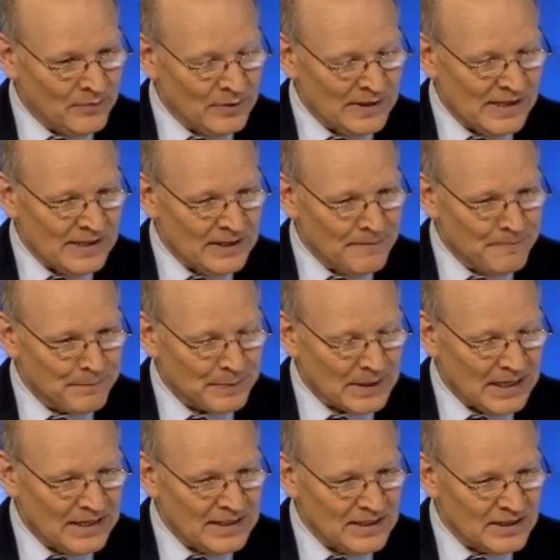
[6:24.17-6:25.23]
was um,
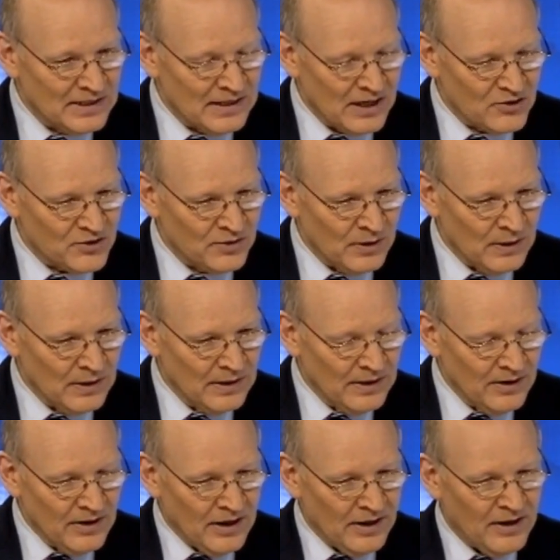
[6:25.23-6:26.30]
an international
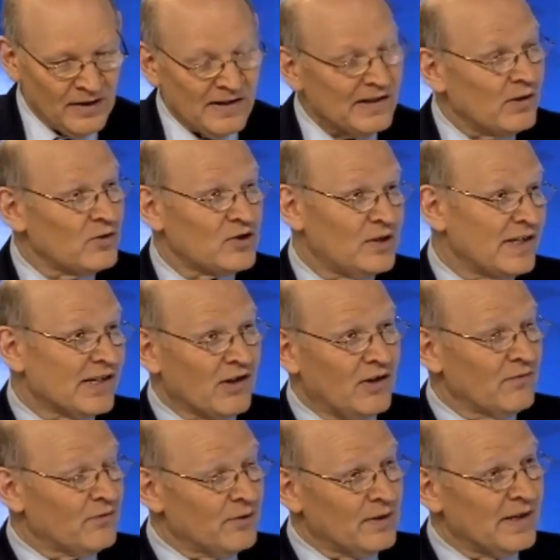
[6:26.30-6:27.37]
uh, socialist
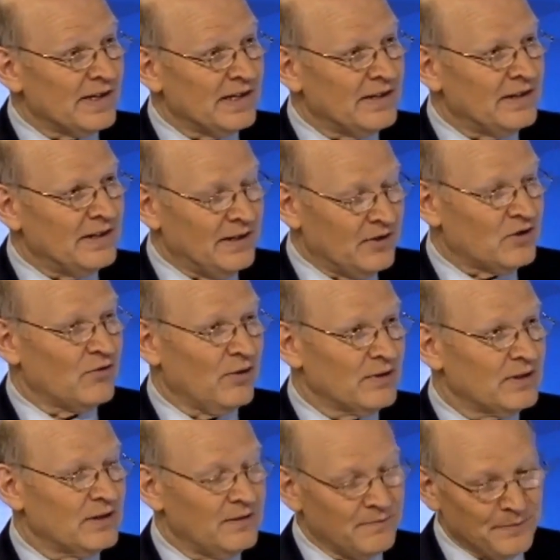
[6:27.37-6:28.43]
conference in, in
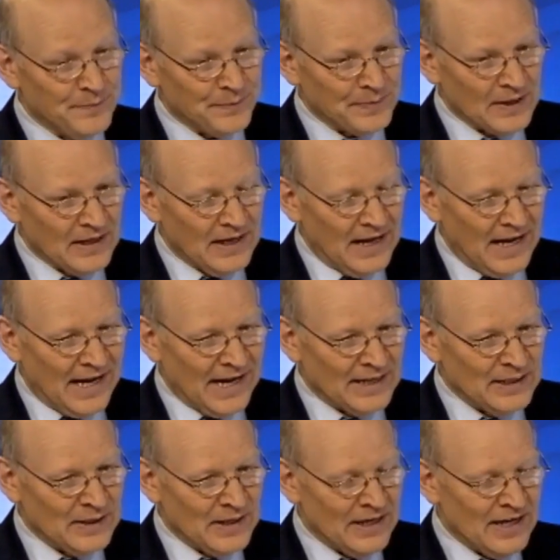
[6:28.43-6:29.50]
Toronto.
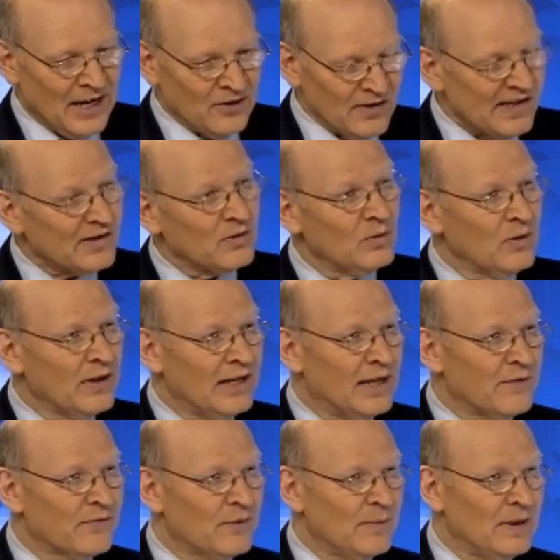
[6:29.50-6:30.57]
And they had a stall there
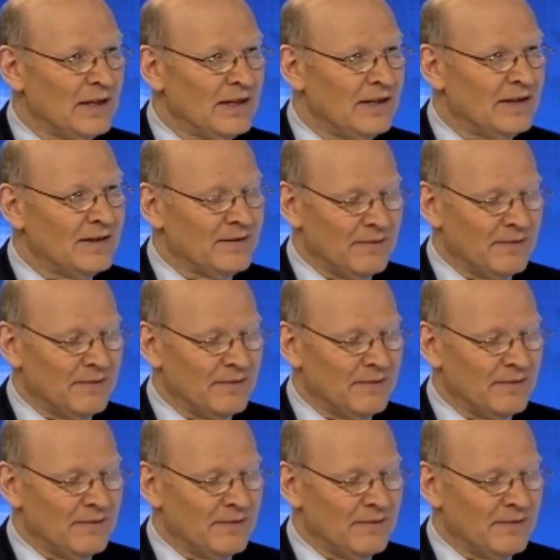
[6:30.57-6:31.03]
from the